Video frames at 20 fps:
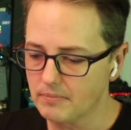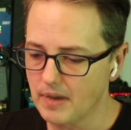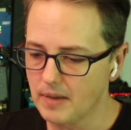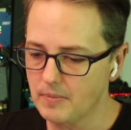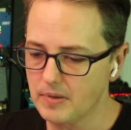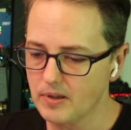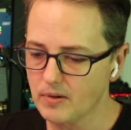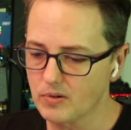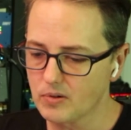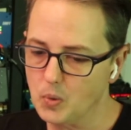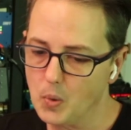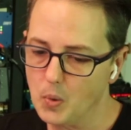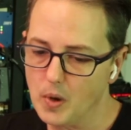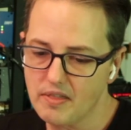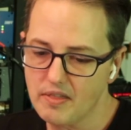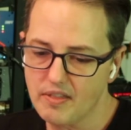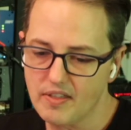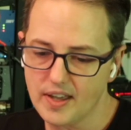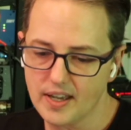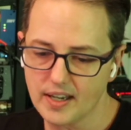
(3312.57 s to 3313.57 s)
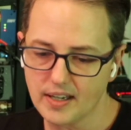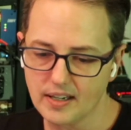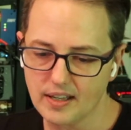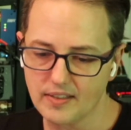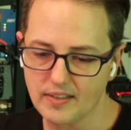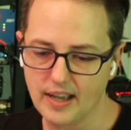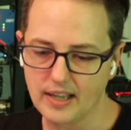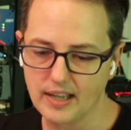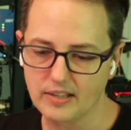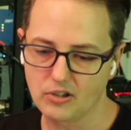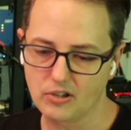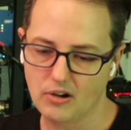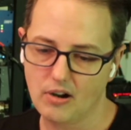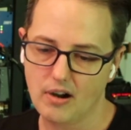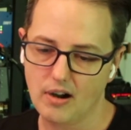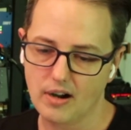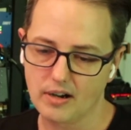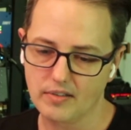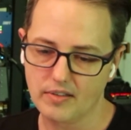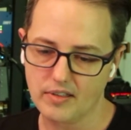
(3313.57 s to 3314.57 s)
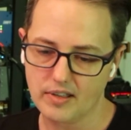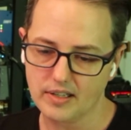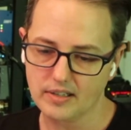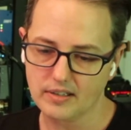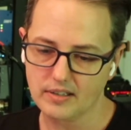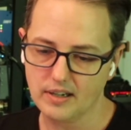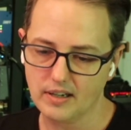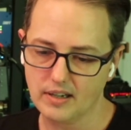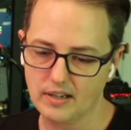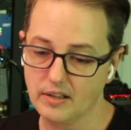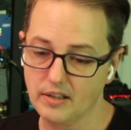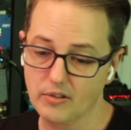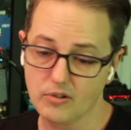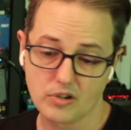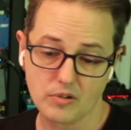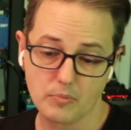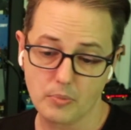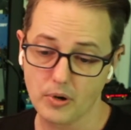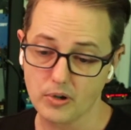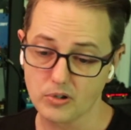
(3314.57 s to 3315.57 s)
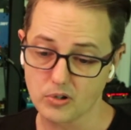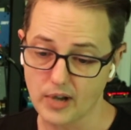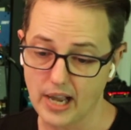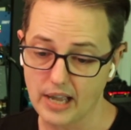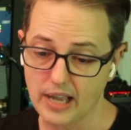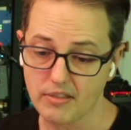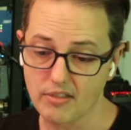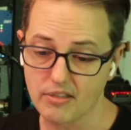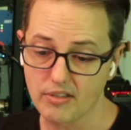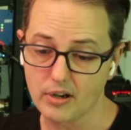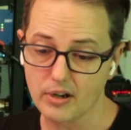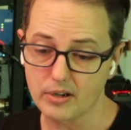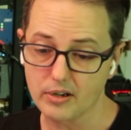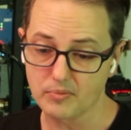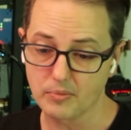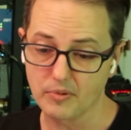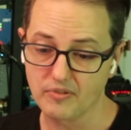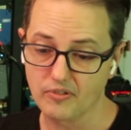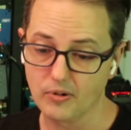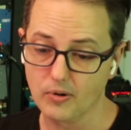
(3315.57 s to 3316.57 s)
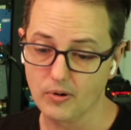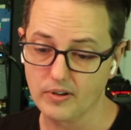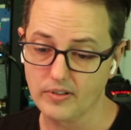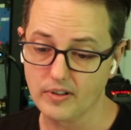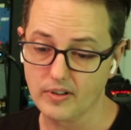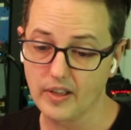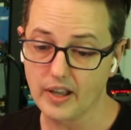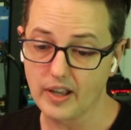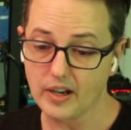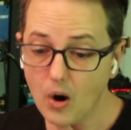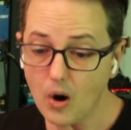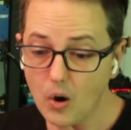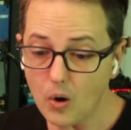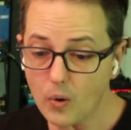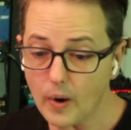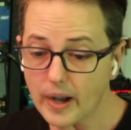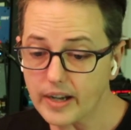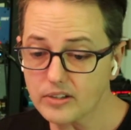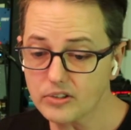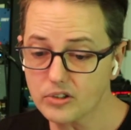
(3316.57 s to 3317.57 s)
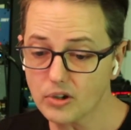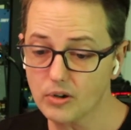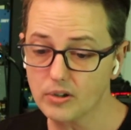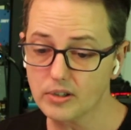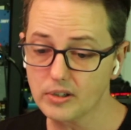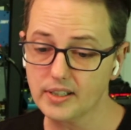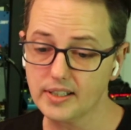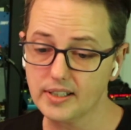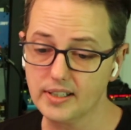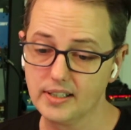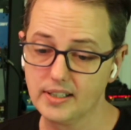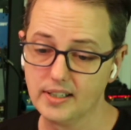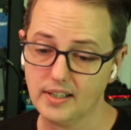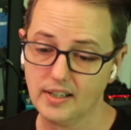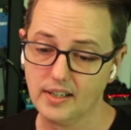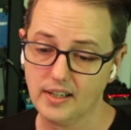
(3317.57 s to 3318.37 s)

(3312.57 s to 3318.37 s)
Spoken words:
Maybe there's one thing in that talk that another composer hadn't thought of before, and they're like, oh, I could totally